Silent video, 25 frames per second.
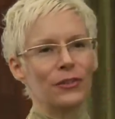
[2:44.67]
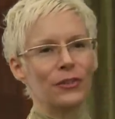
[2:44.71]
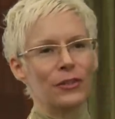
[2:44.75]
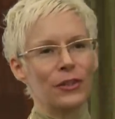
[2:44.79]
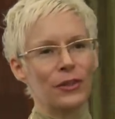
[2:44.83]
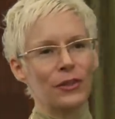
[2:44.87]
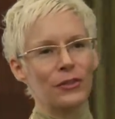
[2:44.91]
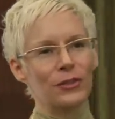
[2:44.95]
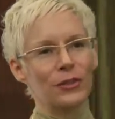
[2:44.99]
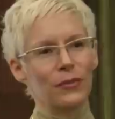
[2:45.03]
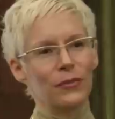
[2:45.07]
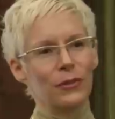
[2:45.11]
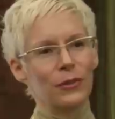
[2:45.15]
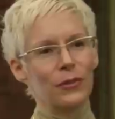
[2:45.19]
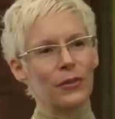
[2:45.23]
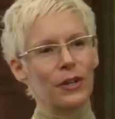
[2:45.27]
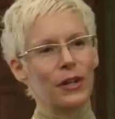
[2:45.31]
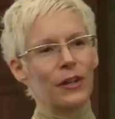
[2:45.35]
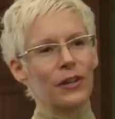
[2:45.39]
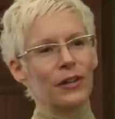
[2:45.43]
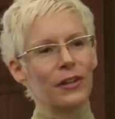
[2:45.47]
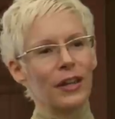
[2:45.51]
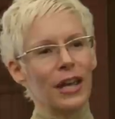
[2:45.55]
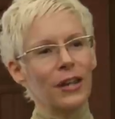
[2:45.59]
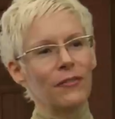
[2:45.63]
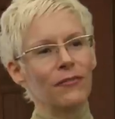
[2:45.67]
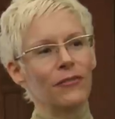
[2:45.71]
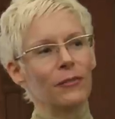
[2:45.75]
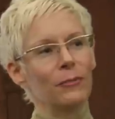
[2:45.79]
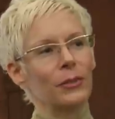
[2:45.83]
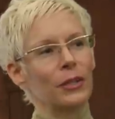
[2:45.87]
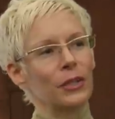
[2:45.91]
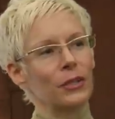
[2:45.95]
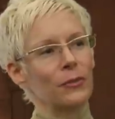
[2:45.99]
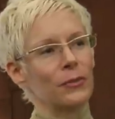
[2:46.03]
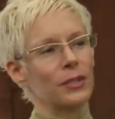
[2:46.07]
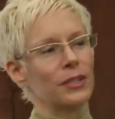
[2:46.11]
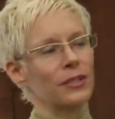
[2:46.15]
For those of you that are not
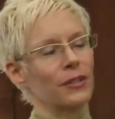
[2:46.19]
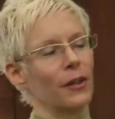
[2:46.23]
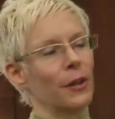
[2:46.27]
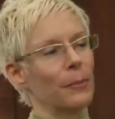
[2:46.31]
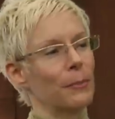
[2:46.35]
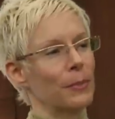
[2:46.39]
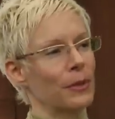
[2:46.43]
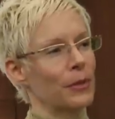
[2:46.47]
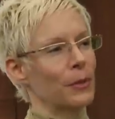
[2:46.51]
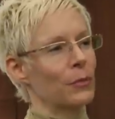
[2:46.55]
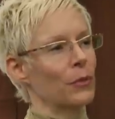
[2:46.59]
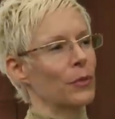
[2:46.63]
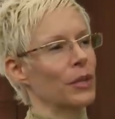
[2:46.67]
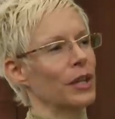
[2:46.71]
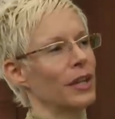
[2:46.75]
familiar with Tarpanam,